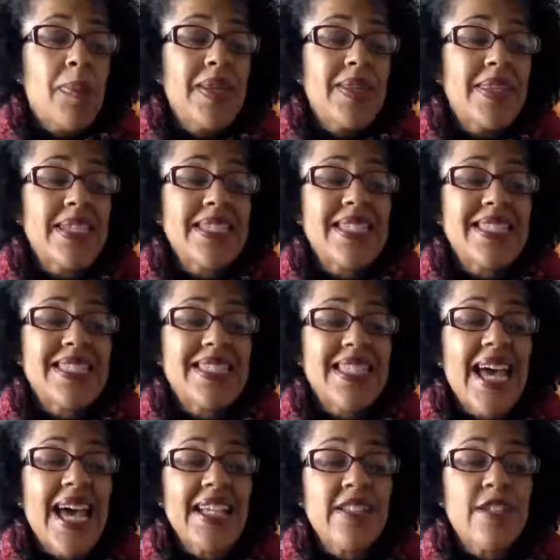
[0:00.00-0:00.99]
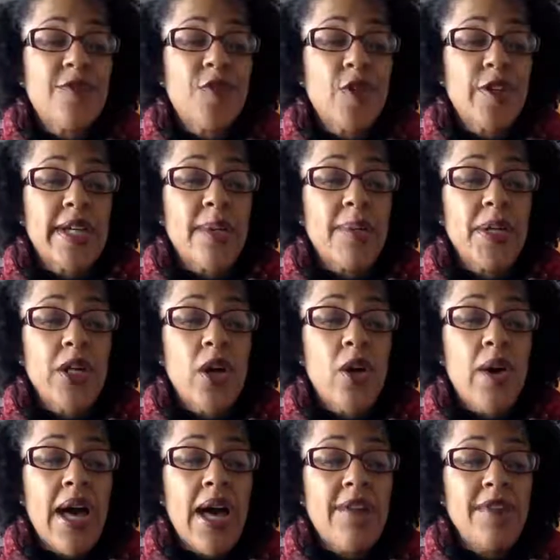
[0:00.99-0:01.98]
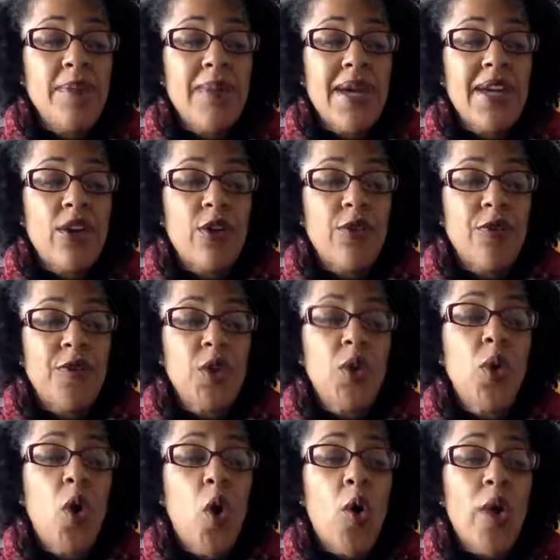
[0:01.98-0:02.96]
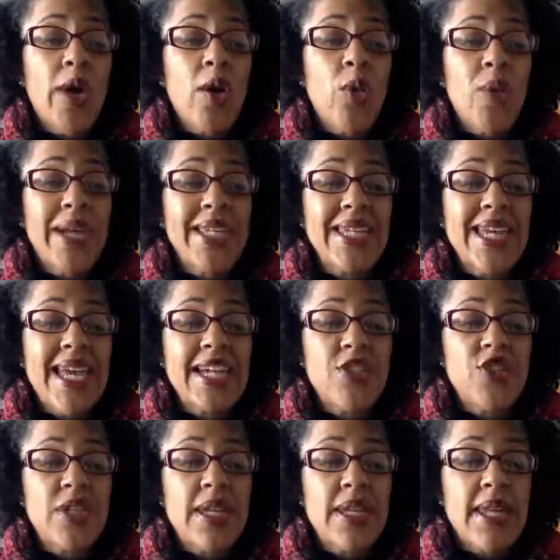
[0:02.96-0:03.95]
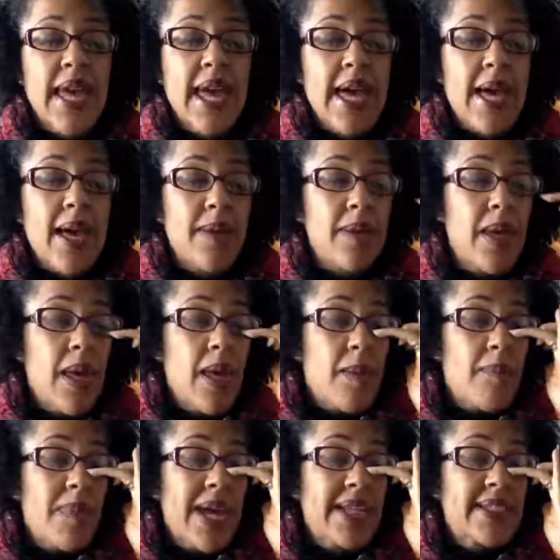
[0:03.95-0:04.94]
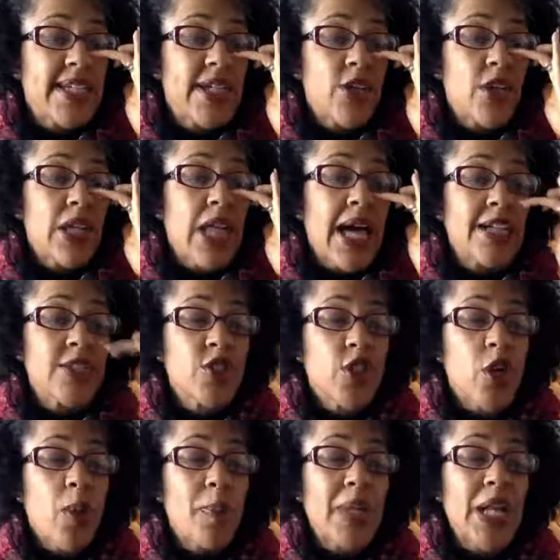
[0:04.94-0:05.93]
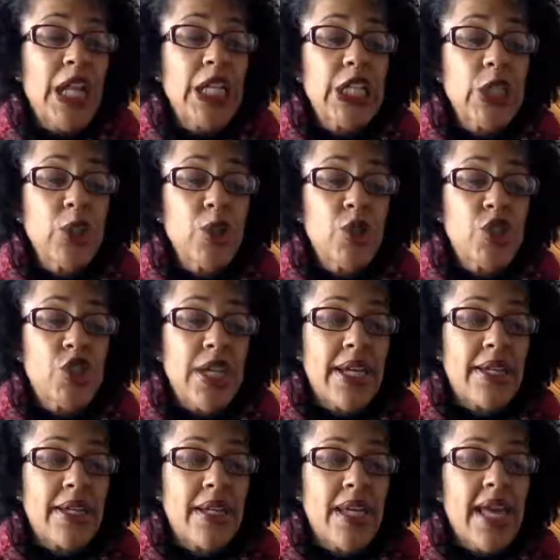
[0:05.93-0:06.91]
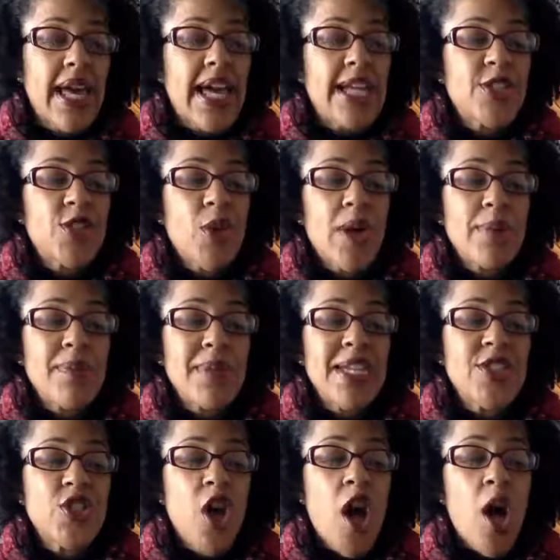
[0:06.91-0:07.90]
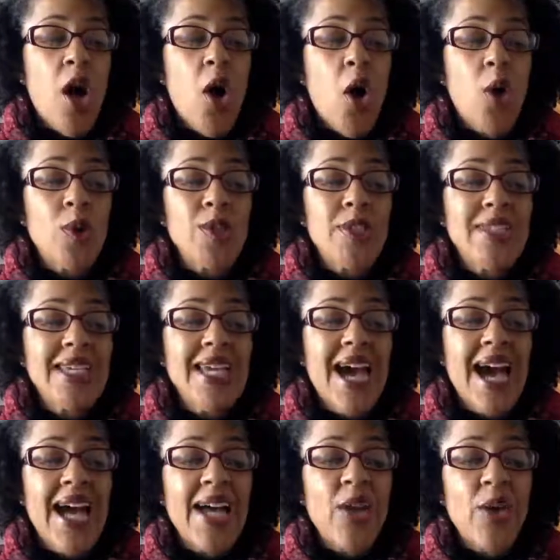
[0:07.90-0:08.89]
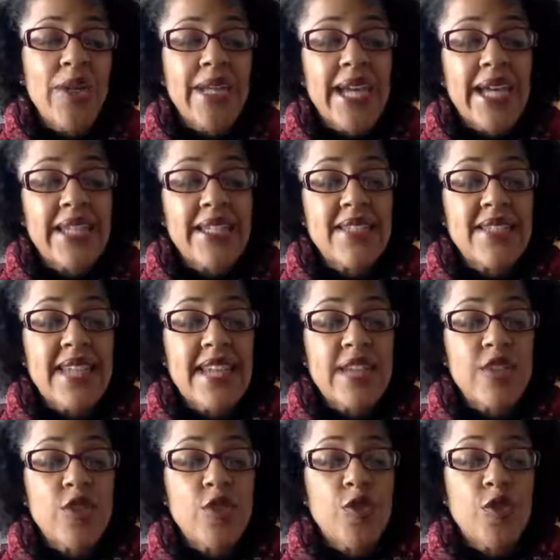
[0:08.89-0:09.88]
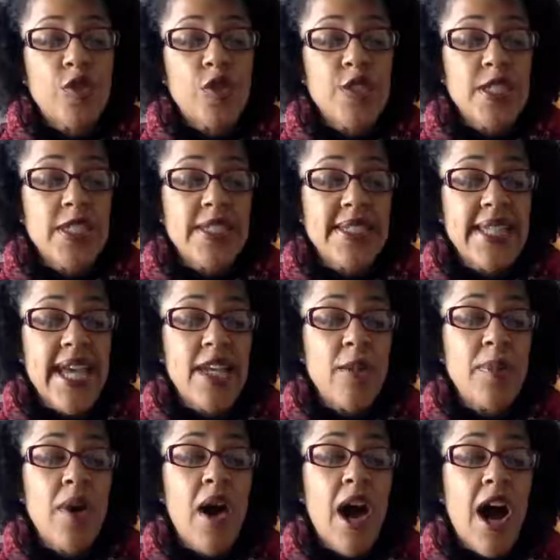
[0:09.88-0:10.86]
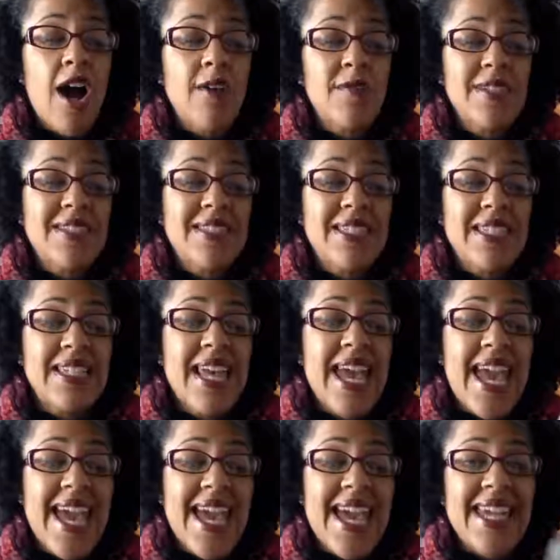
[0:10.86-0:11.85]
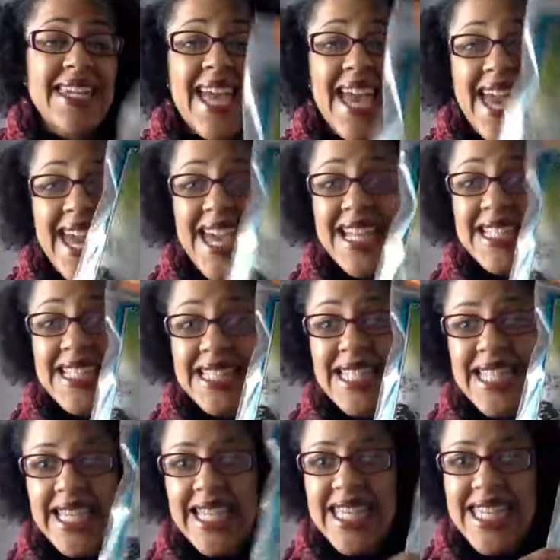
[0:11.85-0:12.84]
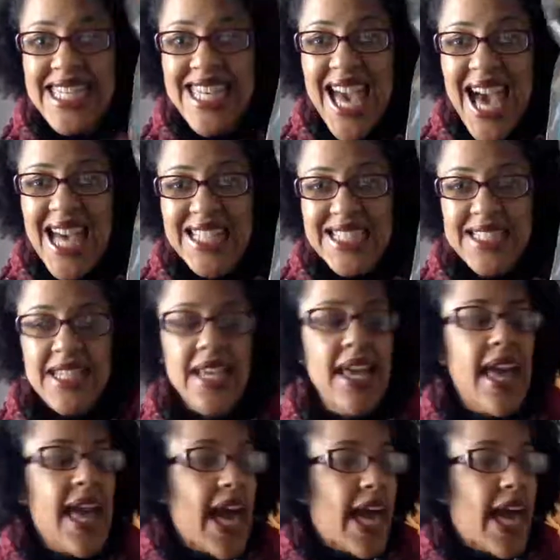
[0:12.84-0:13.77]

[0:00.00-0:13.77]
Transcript: But this is tested for chemical, heavy metal, fuel oil, radiation, and bacteriological pollution. And so it meets all OCI organic standards for sustainable harvesting and handling. Yes.